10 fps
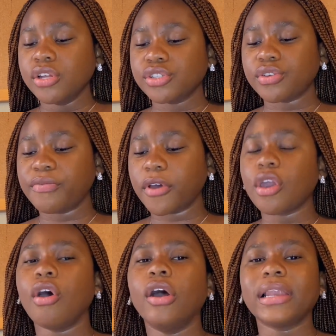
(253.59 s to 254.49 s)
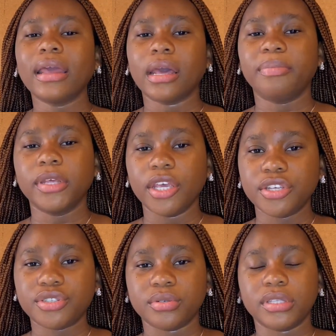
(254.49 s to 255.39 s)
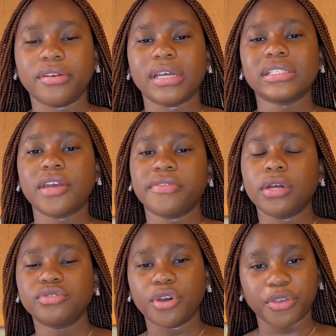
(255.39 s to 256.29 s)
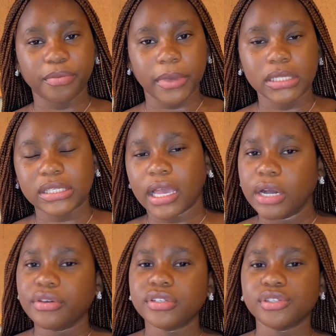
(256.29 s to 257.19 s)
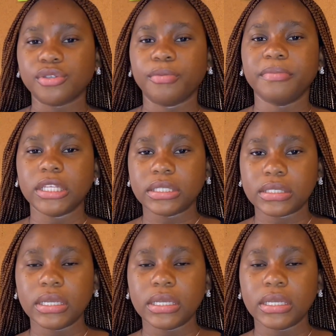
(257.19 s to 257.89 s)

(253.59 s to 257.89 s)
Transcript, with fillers: So for your online application, there are several documents that you are going to submit.